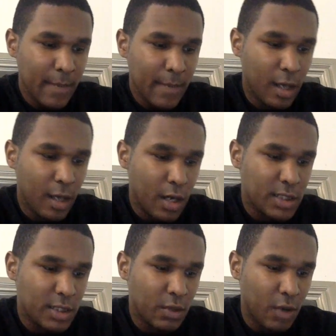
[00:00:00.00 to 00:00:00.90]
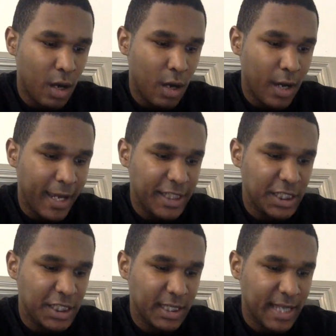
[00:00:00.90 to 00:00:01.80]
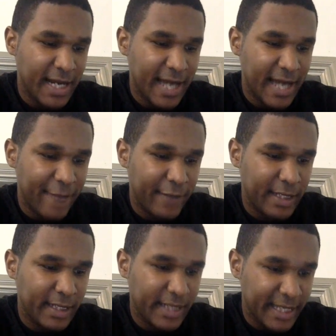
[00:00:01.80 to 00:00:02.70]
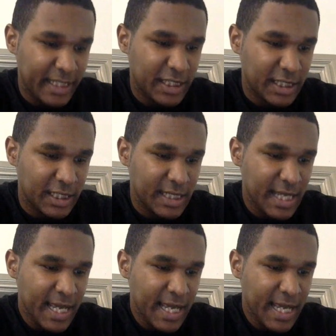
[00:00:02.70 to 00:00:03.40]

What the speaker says: but also all ancient non-African lineages,